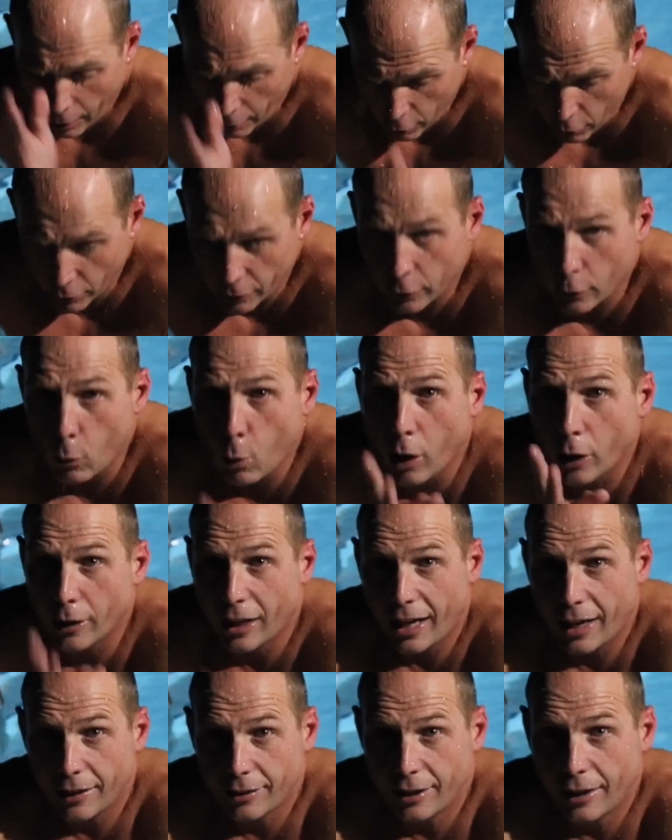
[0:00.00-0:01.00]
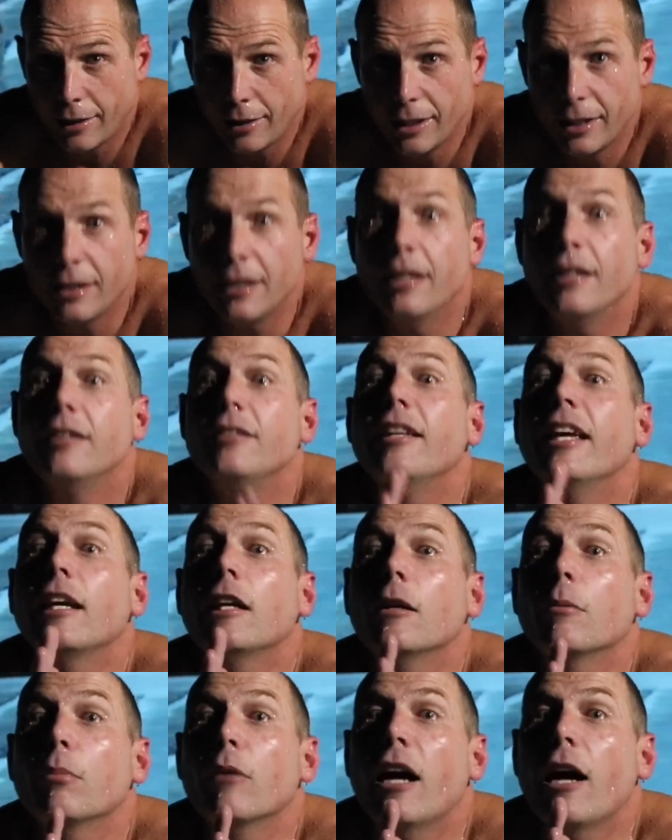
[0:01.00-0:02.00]
going underwater, exhaling,
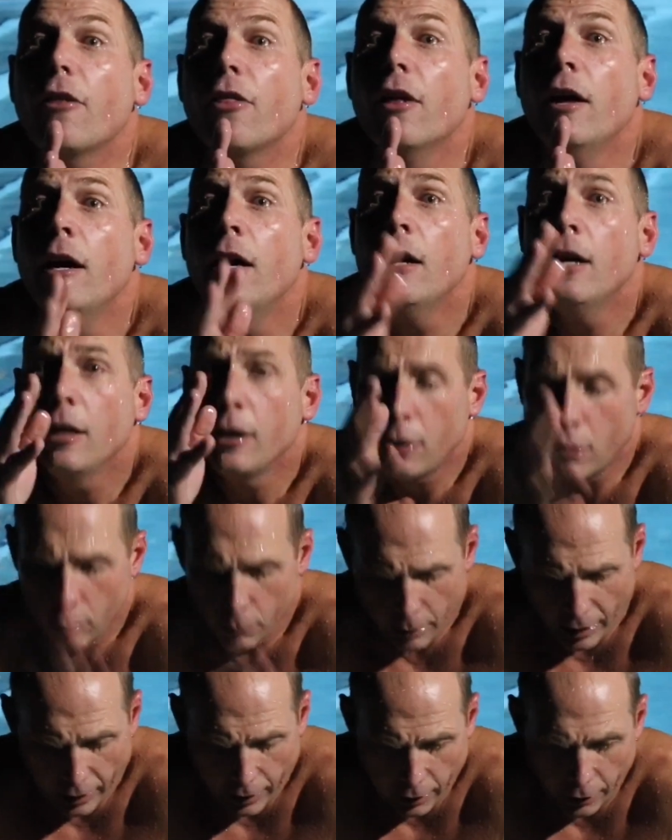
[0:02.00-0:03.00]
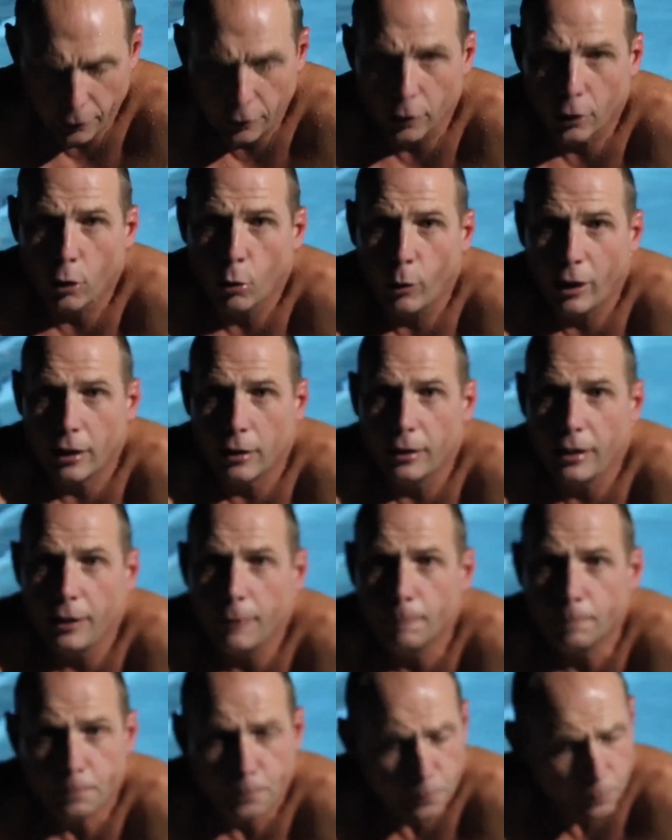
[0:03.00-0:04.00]
taking a breath, going back under
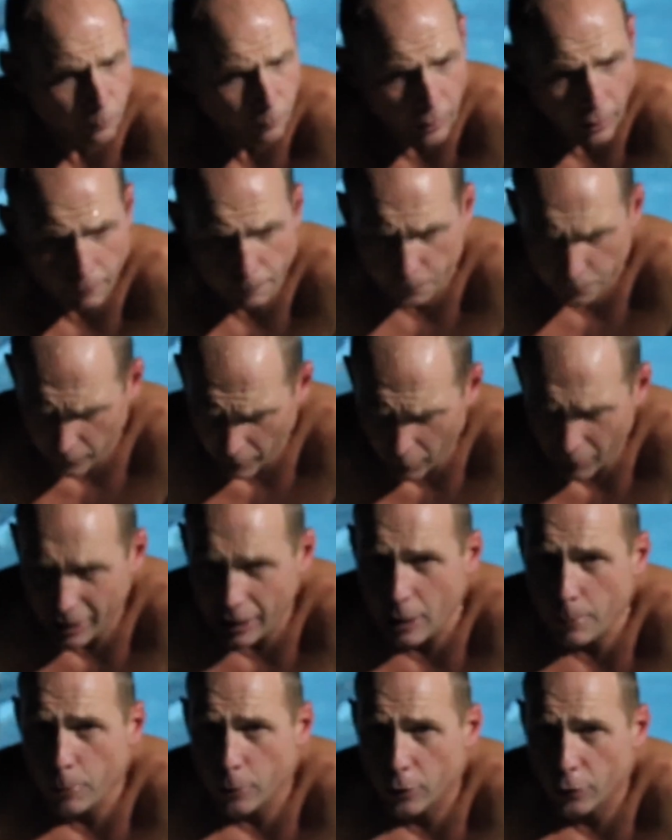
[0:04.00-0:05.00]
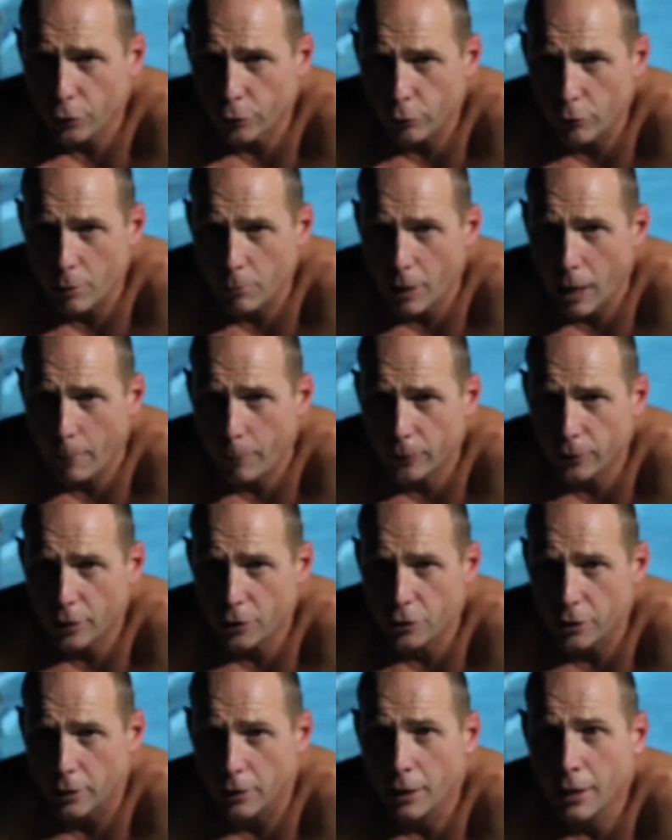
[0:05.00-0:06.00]
quickly. That'll keep you in a streamlined
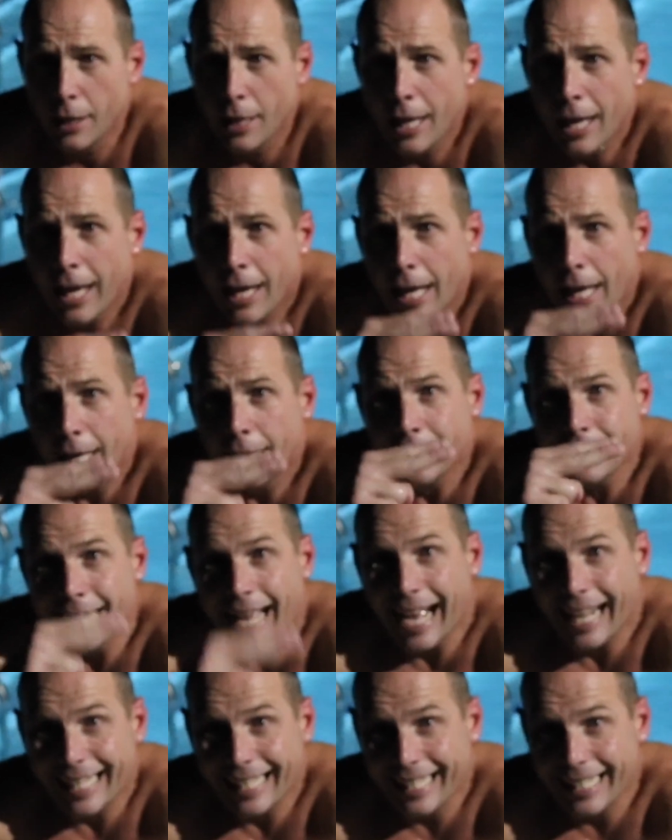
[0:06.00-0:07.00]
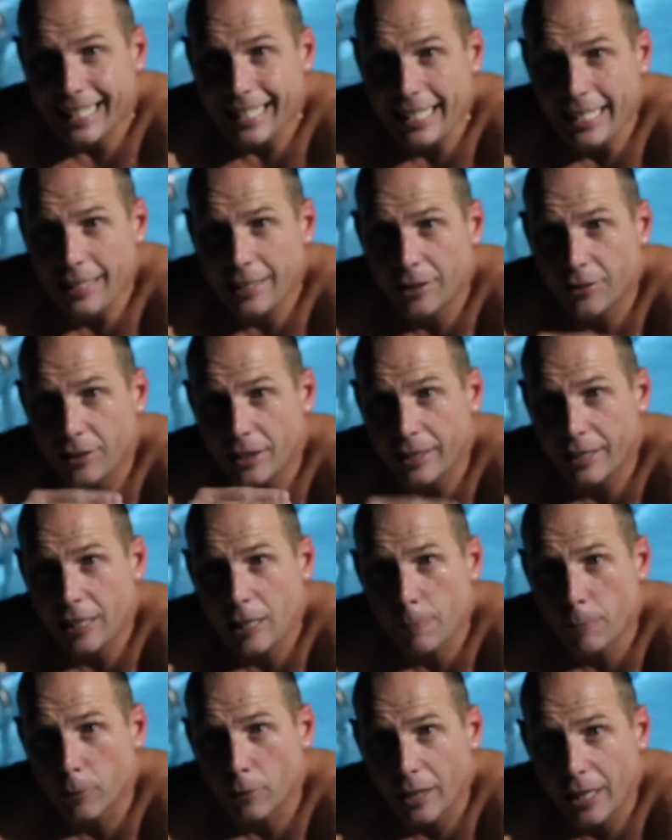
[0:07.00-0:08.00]
position. Not kicking is going to
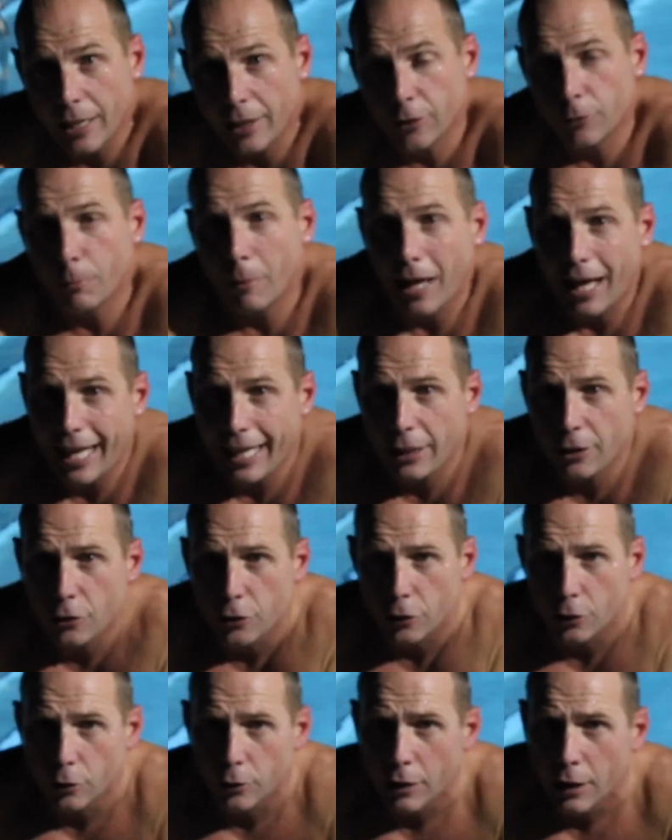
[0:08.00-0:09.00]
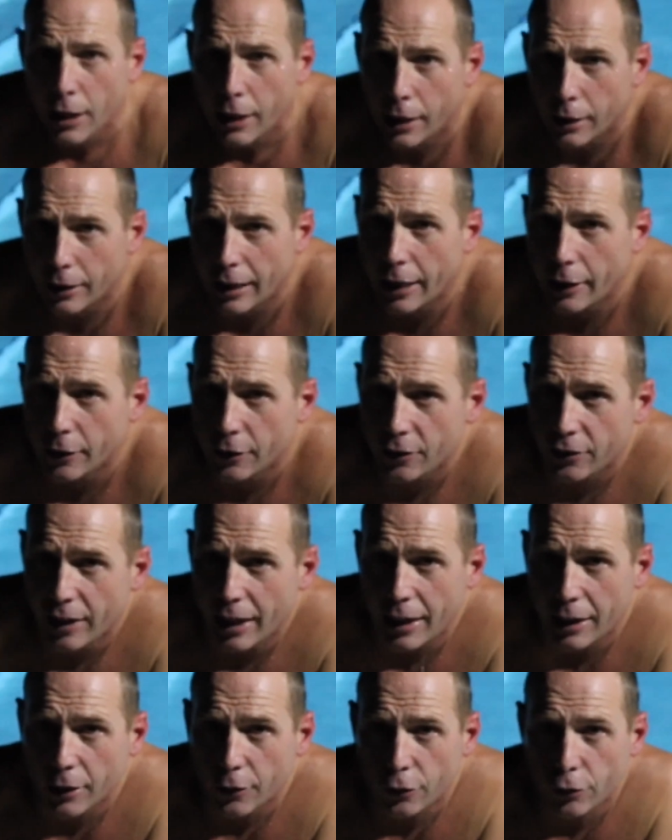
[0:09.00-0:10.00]
keep your legs behind you and allow you to
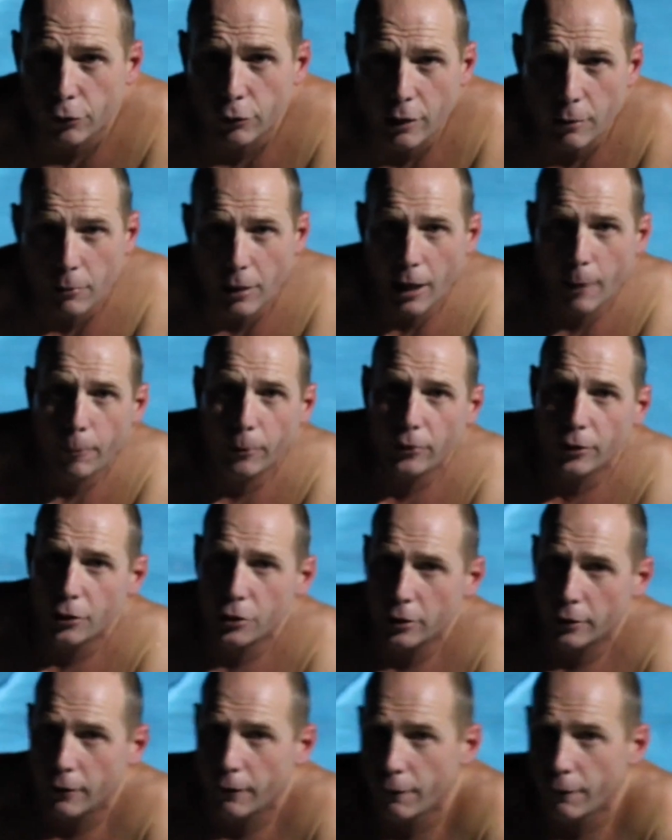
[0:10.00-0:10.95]
stay in a streamlined position.